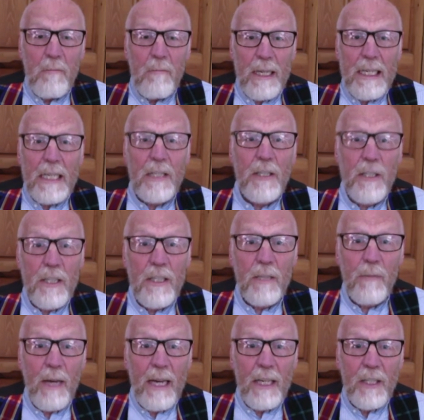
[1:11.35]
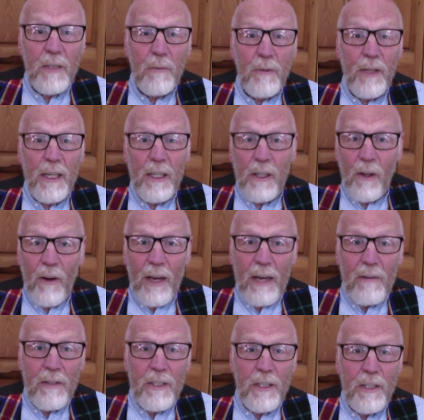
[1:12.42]
managed to make something
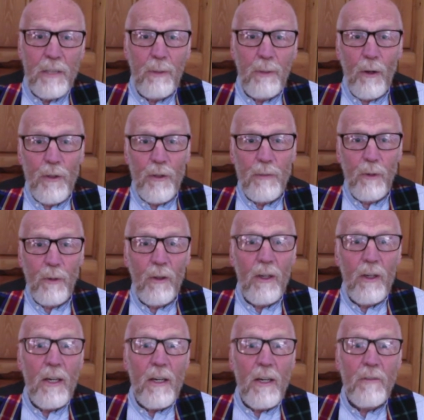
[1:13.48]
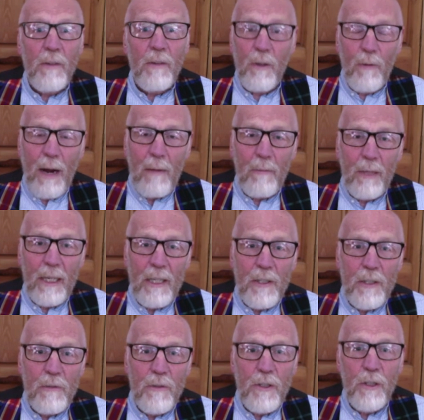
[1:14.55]
coherent and plausible from the
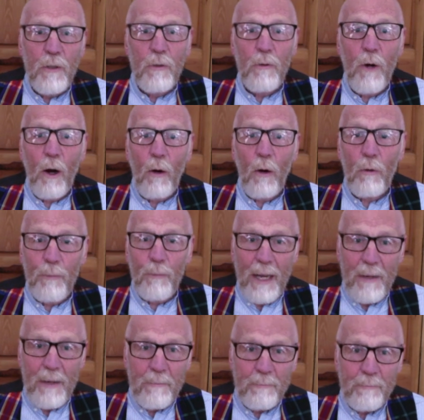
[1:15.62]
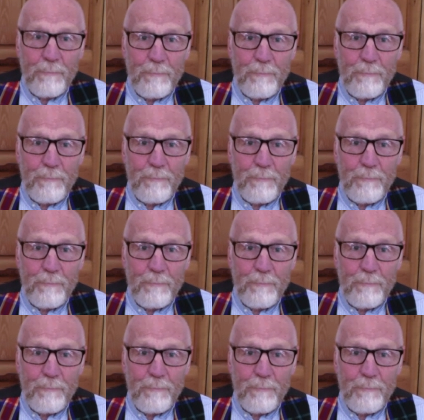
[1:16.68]
ramblings of two old men.